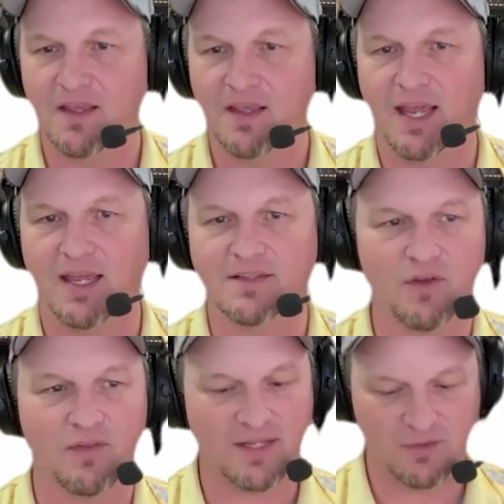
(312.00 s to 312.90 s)
and
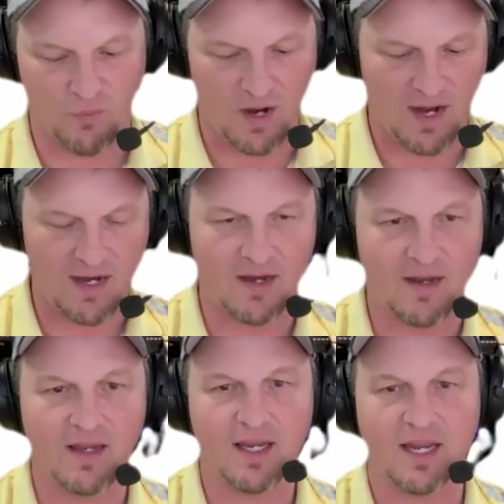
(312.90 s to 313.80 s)
so that's why
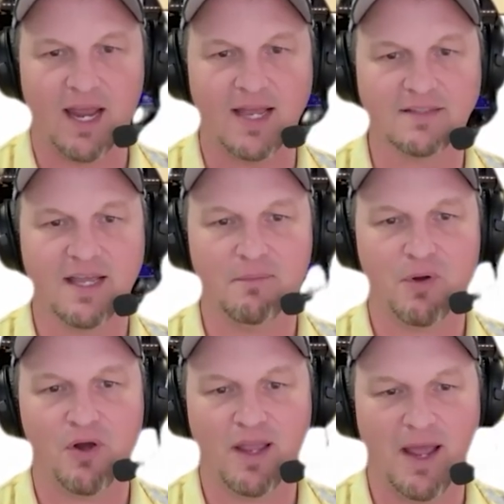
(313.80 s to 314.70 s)
he has that
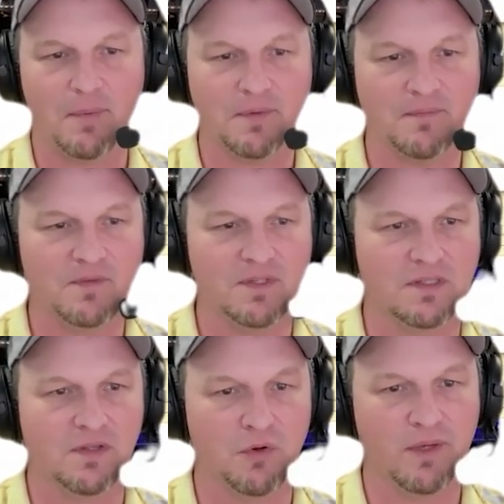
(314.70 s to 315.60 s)
ball cap.
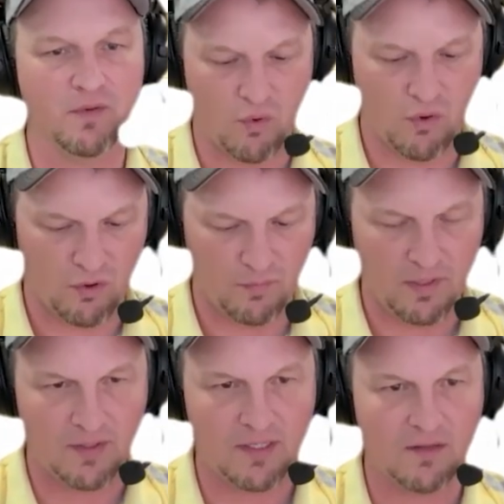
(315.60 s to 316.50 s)
Just a little bit of world
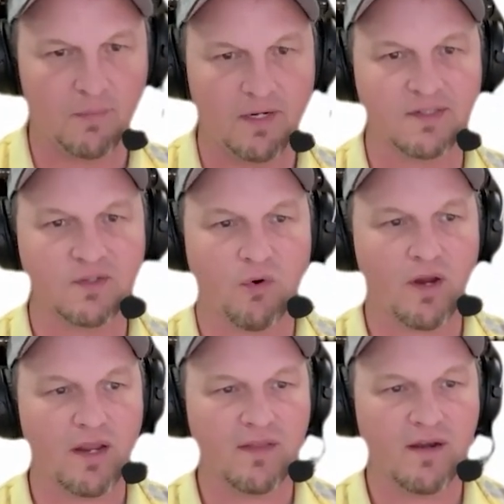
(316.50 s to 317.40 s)
building, a little bit of
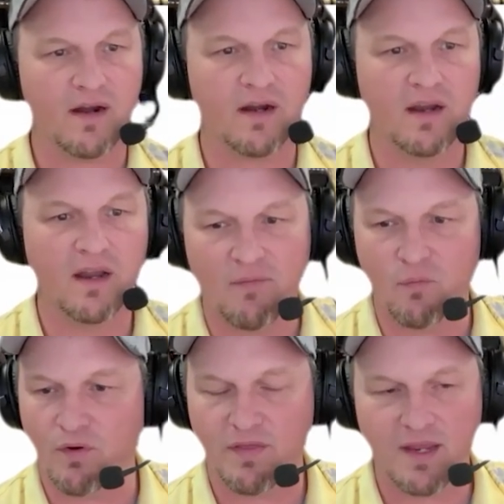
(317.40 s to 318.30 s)
story in there.
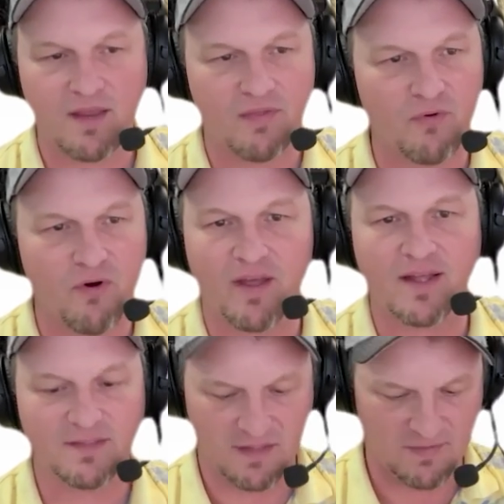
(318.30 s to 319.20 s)
We're thinking through all
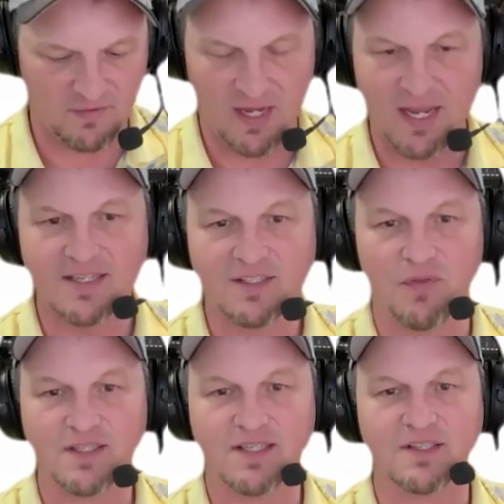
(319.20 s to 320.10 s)
that stuff. So
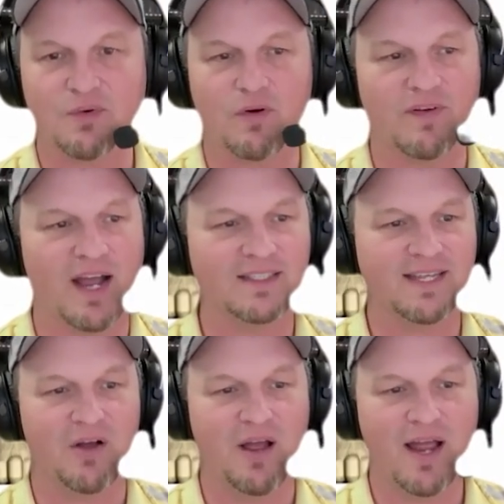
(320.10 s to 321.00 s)
this is the revised
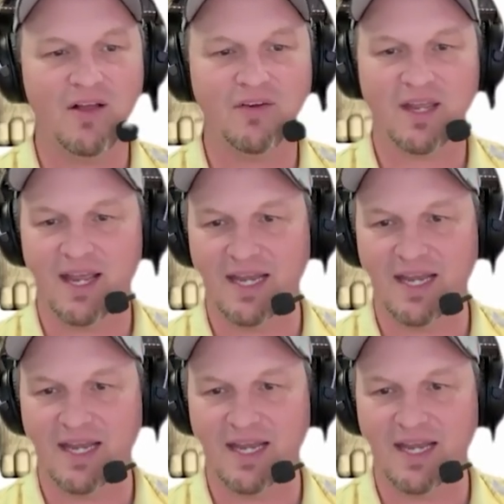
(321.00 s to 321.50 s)
Hellhound, and